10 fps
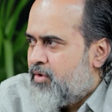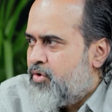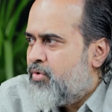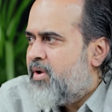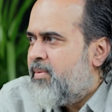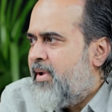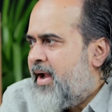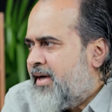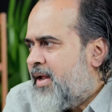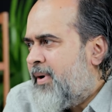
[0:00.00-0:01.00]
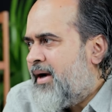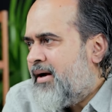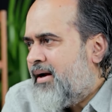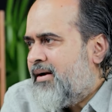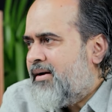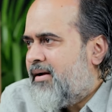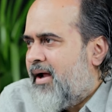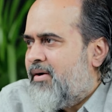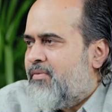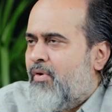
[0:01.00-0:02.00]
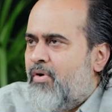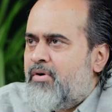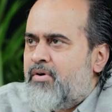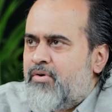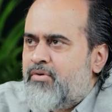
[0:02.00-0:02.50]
you remain dependent and want